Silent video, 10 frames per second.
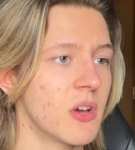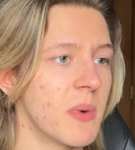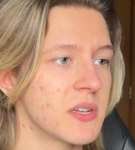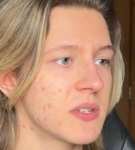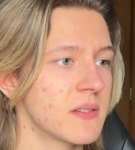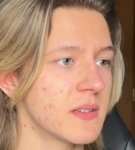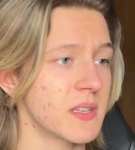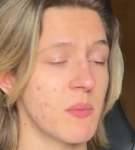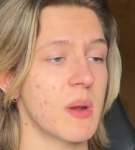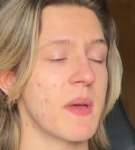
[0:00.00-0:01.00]
much. It's
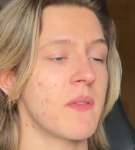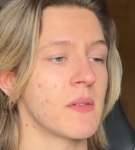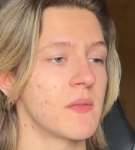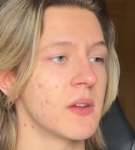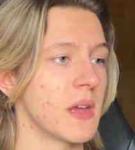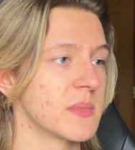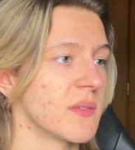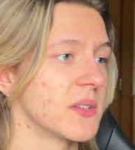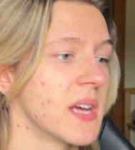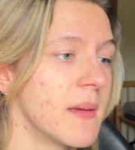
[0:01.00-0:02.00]
like one of my favorite video games of
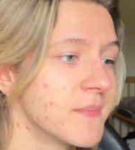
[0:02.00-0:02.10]
all time,